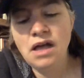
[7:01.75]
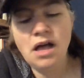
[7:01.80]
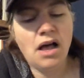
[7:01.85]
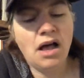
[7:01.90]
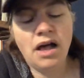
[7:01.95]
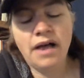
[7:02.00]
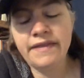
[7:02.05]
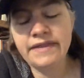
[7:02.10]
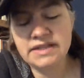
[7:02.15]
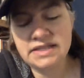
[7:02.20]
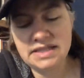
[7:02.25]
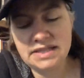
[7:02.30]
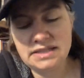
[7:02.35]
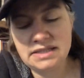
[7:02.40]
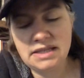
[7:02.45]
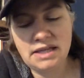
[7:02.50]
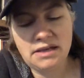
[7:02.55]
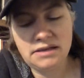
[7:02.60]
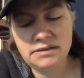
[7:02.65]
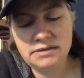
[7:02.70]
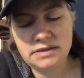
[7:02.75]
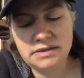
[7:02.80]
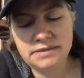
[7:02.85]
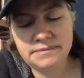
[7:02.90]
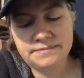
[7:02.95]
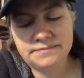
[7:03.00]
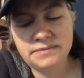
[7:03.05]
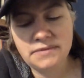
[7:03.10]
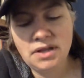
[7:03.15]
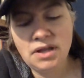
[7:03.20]
On the details.
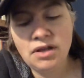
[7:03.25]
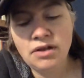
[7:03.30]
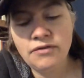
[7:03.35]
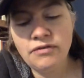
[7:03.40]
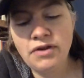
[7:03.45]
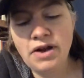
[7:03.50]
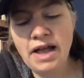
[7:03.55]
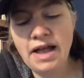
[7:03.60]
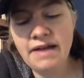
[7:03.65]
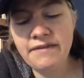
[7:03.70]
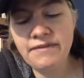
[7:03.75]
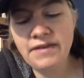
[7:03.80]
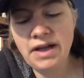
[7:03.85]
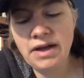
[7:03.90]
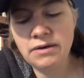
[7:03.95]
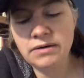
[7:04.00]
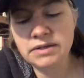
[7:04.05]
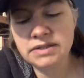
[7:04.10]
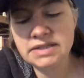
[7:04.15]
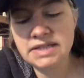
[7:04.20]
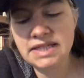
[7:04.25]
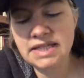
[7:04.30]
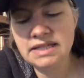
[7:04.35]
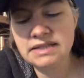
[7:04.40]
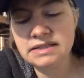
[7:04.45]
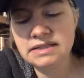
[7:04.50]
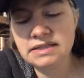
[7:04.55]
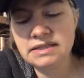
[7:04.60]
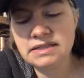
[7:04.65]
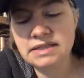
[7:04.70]
For half-hour,
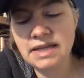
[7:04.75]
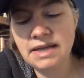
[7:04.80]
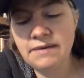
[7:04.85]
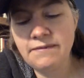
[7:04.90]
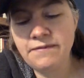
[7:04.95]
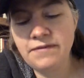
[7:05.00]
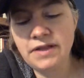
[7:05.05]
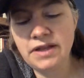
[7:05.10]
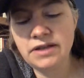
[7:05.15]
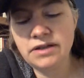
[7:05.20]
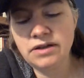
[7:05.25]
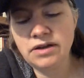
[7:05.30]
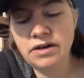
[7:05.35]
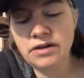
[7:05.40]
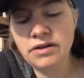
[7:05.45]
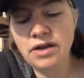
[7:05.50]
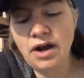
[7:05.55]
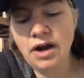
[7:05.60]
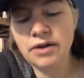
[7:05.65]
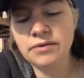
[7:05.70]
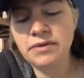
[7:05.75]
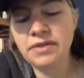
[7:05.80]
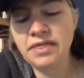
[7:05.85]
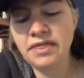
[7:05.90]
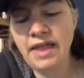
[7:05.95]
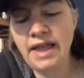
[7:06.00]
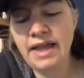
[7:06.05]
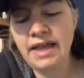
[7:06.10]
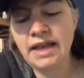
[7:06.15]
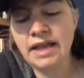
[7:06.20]
Tinks and Sam flooded our yard with
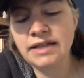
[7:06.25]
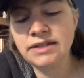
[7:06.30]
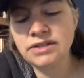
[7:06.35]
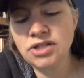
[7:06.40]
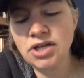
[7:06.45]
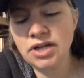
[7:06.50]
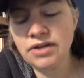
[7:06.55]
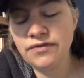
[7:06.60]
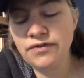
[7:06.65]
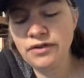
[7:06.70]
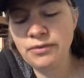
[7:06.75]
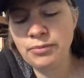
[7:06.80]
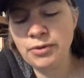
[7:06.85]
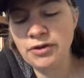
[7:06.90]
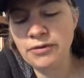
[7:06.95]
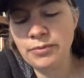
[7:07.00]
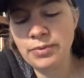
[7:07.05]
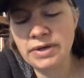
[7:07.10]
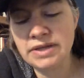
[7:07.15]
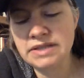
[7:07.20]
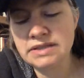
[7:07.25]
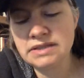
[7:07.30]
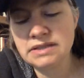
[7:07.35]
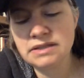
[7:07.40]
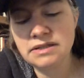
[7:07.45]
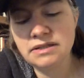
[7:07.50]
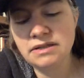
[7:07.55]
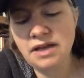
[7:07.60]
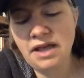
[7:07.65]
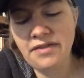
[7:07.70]
light and checked for
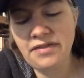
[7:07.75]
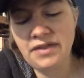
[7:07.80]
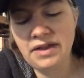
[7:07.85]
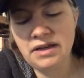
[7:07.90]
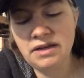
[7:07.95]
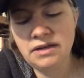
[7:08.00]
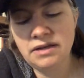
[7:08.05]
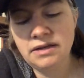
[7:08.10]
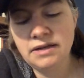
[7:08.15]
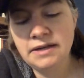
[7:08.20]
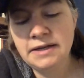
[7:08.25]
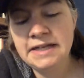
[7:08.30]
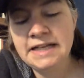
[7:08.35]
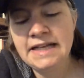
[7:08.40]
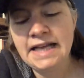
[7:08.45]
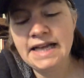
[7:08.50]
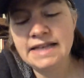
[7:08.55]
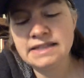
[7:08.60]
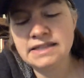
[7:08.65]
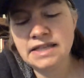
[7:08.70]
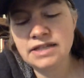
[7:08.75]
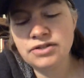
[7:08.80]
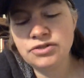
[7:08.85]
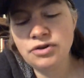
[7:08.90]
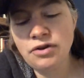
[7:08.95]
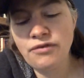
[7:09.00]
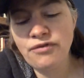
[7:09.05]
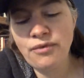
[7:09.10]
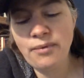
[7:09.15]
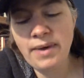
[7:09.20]
footprints. Nothing. As they
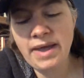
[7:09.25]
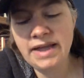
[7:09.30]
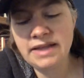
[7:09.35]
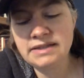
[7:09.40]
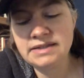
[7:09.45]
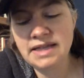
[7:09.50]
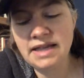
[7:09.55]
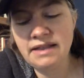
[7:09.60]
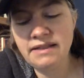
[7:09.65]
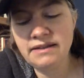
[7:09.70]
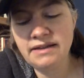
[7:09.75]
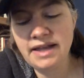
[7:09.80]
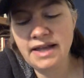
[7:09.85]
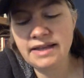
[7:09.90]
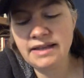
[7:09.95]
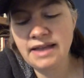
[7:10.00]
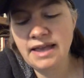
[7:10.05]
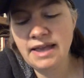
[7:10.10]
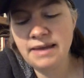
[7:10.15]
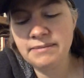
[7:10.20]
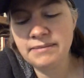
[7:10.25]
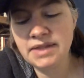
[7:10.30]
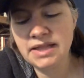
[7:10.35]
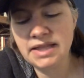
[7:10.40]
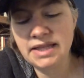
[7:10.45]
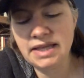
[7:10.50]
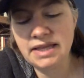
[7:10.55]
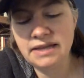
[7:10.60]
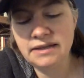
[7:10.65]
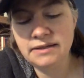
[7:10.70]
drove away, Dale and I came
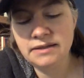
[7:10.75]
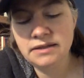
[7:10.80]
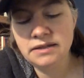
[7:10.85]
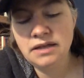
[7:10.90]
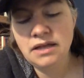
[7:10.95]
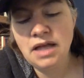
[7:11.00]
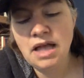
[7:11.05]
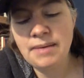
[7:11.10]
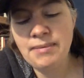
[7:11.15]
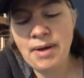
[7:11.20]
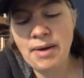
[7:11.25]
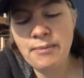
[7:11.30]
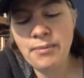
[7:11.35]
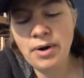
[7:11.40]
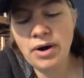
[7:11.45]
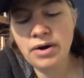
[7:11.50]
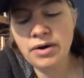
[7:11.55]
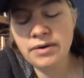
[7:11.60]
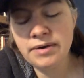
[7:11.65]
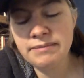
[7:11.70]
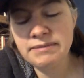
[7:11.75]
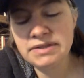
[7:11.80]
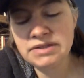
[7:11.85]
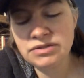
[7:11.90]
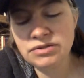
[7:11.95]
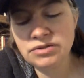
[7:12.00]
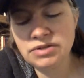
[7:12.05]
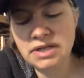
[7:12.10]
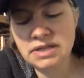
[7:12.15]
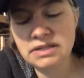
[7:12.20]
clean. About borrowing
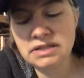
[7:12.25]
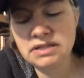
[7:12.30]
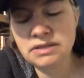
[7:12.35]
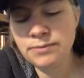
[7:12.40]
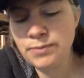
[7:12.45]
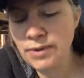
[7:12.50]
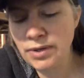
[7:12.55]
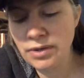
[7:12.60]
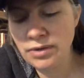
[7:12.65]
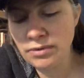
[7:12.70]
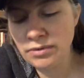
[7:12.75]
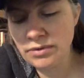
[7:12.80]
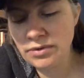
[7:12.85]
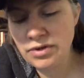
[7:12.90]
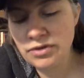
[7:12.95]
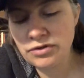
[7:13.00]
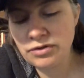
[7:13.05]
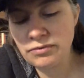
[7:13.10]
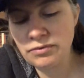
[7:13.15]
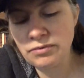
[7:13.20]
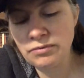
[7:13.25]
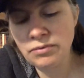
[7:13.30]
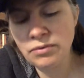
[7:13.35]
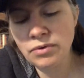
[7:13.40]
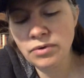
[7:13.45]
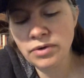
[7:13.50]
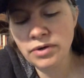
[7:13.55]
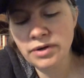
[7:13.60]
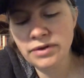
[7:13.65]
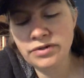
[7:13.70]
Mr. Jesse's boat, the
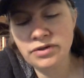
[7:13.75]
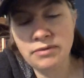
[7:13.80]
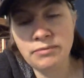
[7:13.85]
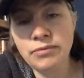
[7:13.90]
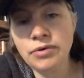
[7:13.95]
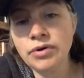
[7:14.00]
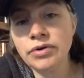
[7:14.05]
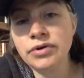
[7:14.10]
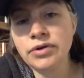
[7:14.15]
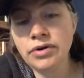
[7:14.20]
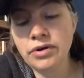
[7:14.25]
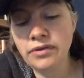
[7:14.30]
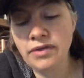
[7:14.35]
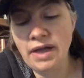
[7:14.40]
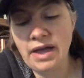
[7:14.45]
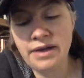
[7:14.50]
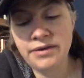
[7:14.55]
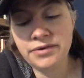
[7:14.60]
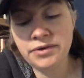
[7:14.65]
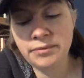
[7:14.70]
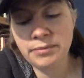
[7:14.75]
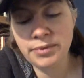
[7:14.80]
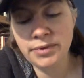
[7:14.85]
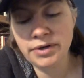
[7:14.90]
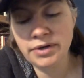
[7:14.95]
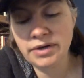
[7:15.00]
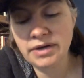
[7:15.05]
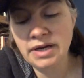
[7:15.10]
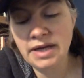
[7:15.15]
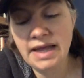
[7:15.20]
reward, the murder, the
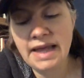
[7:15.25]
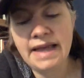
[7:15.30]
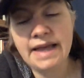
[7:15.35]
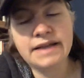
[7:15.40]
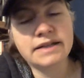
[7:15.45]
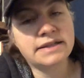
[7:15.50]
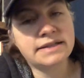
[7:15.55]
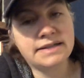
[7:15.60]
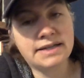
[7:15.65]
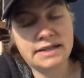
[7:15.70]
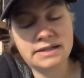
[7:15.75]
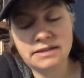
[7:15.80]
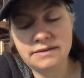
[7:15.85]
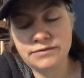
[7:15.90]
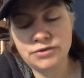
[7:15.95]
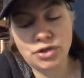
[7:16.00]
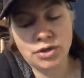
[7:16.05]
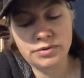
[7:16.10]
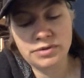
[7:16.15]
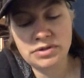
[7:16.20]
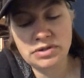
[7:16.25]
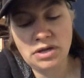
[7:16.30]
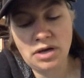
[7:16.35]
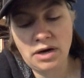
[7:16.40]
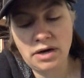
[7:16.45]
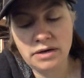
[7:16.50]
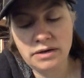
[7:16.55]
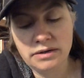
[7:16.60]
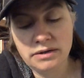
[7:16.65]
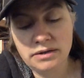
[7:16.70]
Underbird, and Detective Joe
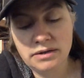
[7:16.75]
Starr.